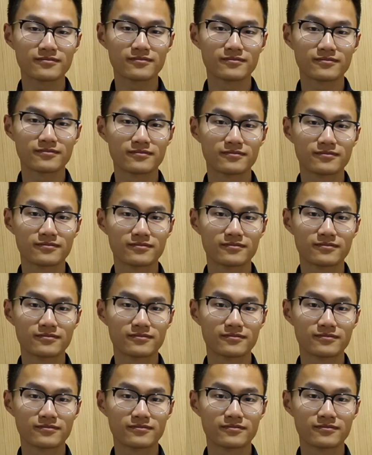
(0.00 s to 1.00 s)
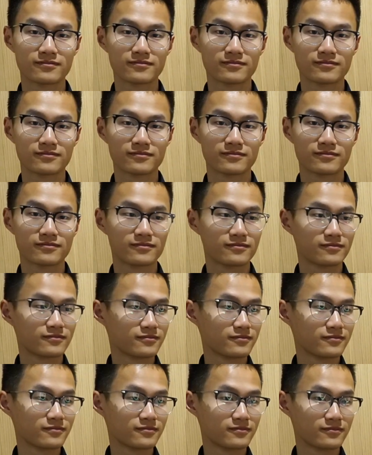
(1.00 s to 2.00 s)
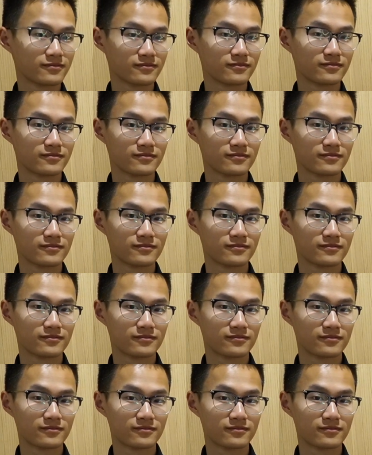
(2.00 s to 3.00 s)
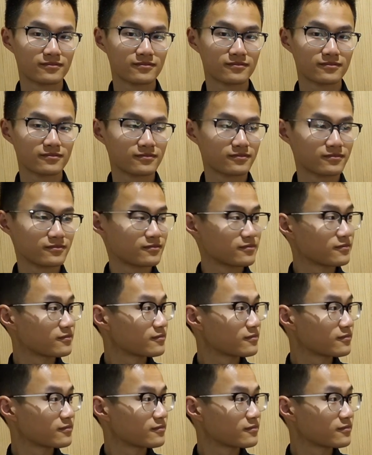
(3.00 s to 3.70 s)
(silent)